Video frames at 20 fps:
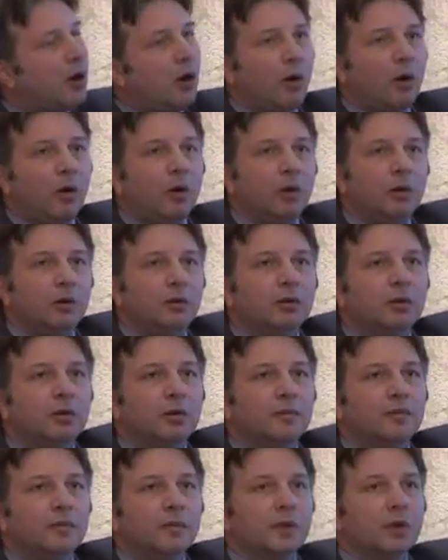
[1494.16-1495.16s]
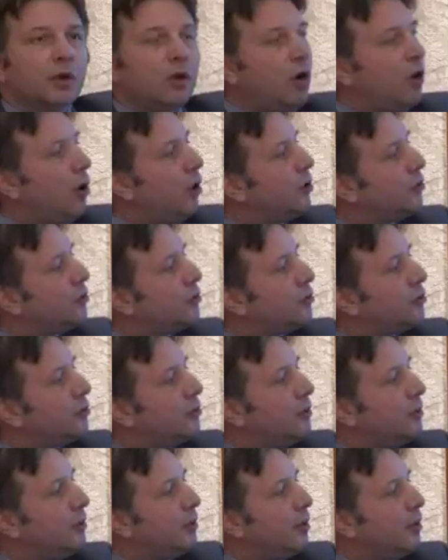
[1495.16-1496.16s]
all the cost
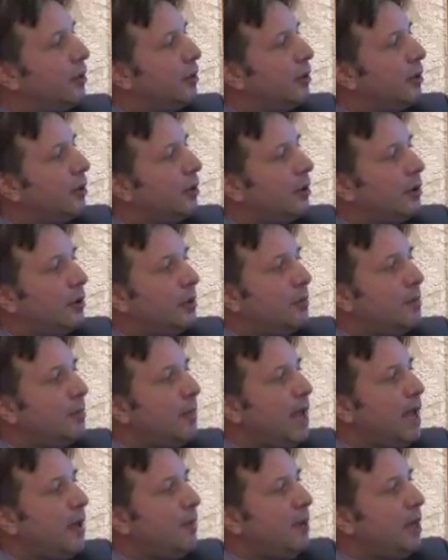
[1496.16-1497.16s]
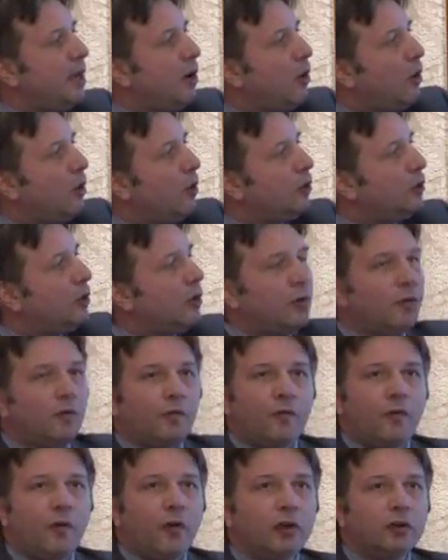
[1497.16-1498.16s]
may be on the
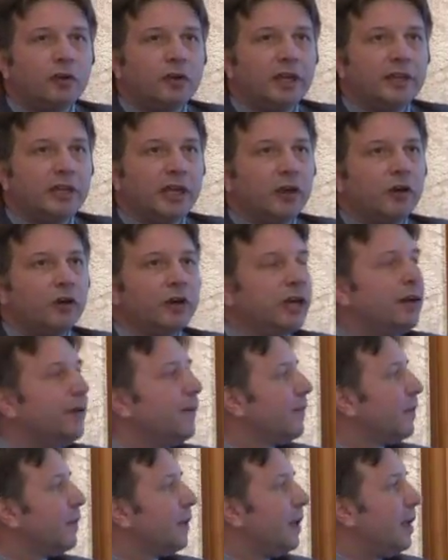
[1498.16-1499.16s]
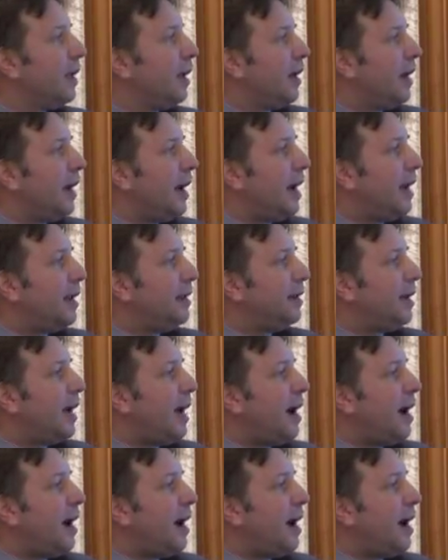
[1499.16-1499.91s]
4th category. And the